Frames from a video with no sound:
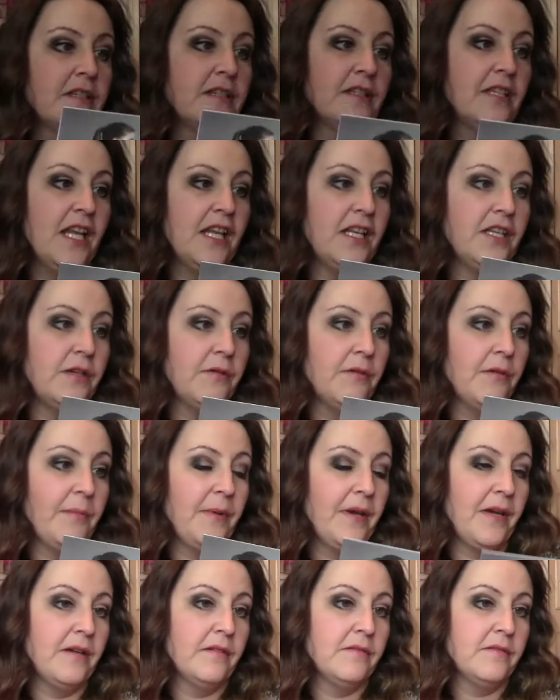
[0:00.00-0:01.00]
this telling you
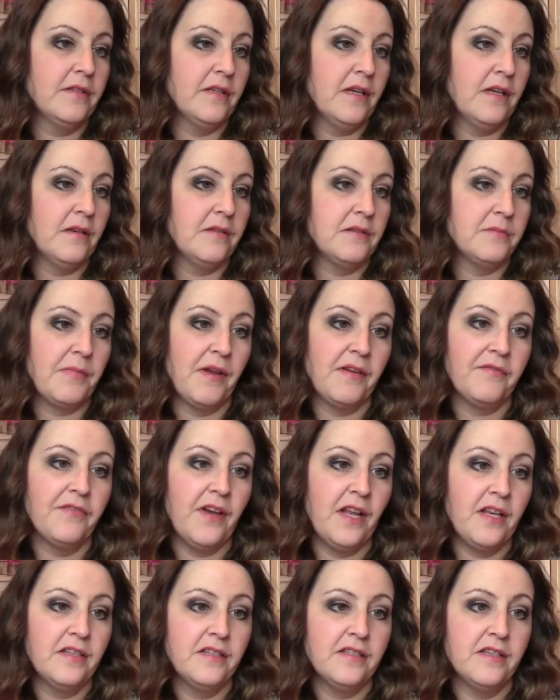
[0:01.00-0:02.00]
about
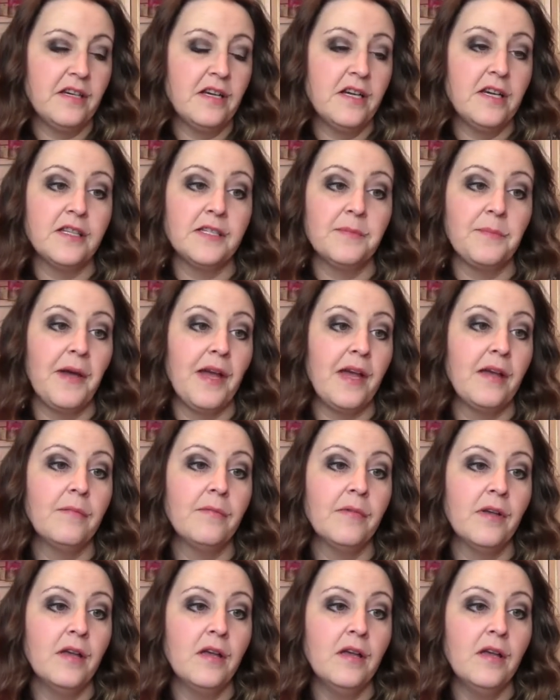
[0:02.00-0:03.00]
Valentine's, about
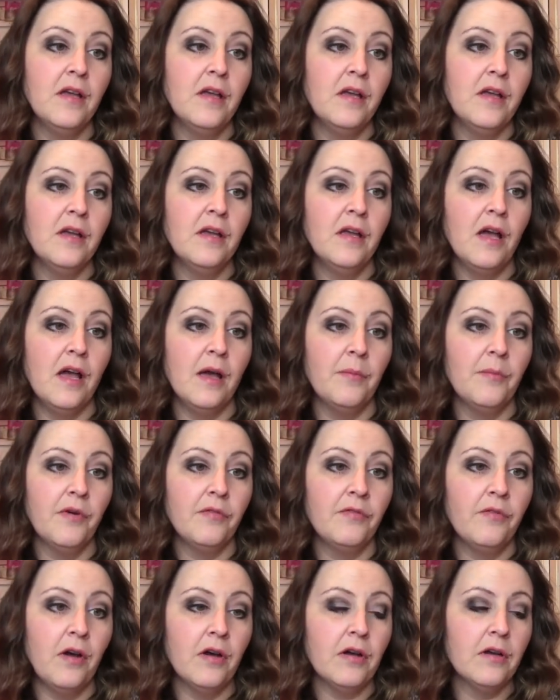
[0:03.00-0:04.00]

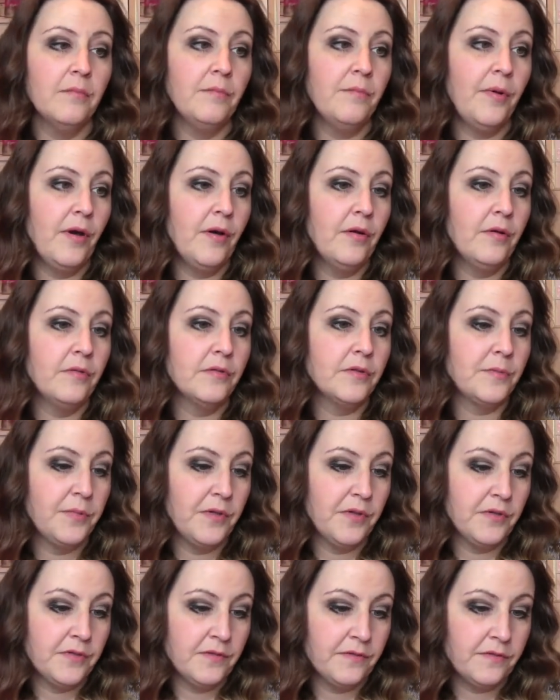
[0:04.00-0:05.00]
a rock and bold
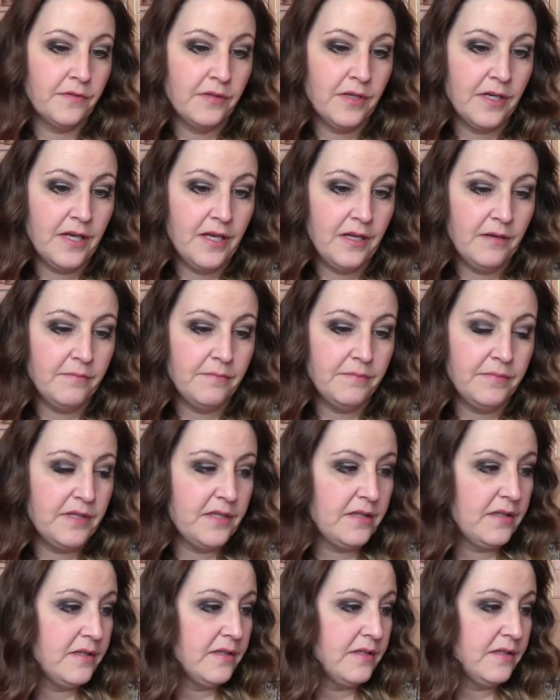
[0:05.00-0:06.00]
beautiful
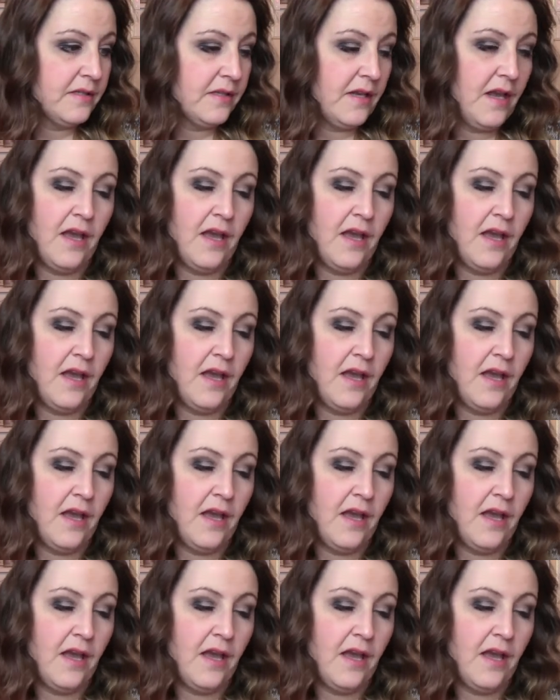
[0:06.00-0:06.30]
lips,